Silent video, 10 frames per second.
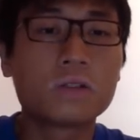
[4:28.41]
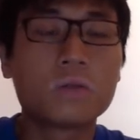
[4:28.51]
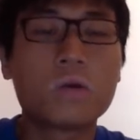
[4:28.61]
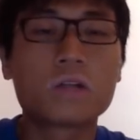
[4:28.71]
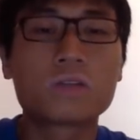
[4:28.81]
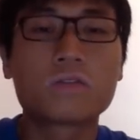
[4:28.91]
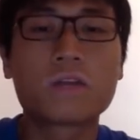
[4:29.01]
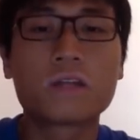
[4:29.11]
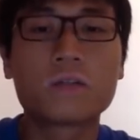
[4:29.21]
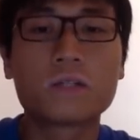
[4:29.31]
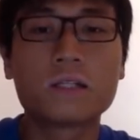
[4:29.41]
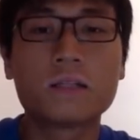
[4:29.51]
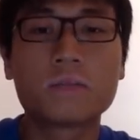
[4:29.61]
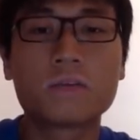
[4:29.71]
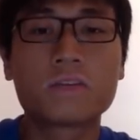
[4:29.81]
Roger Federer
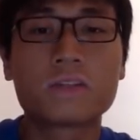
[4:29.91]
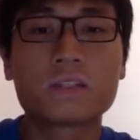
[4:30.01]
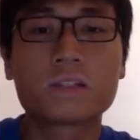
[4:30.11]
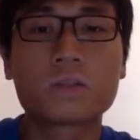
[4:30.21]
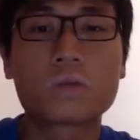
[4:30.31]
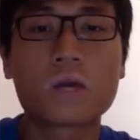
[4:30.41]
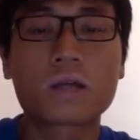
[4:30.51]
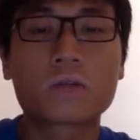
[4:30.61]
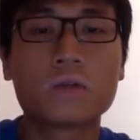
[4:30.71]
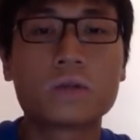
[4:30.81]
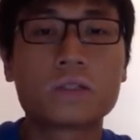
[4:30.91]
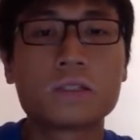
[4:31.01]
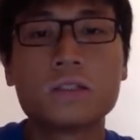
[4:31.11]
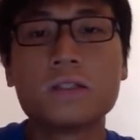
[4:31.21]
prefers the grass court.